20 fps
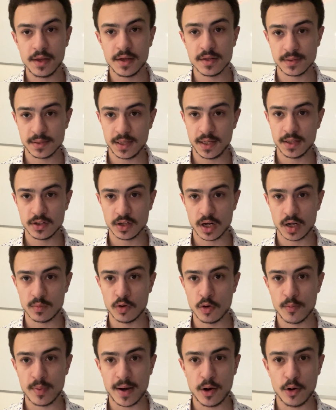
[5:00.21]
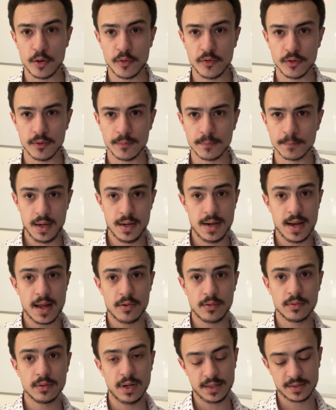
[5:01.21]
can see it's a lot more powerful.
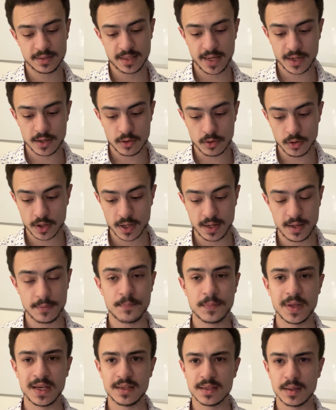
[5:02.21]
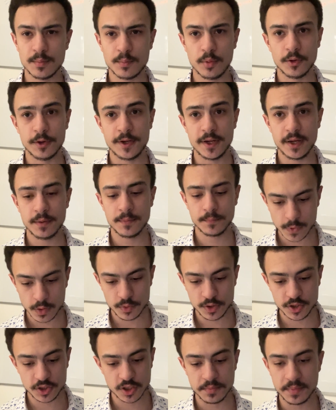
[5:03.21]
Now let's take a look at example D,
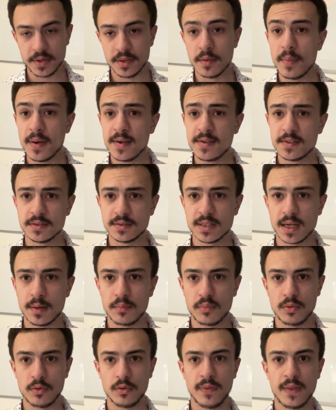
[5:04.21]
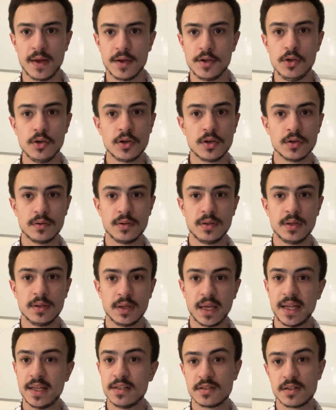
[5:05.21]
which is going to be the best example that you can
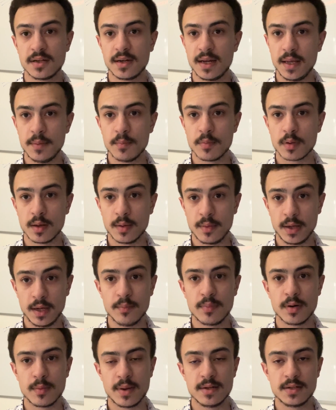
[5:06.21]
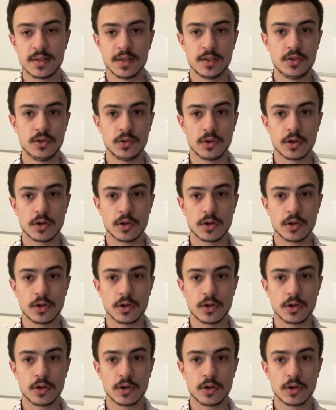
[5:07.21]
instantly implement into your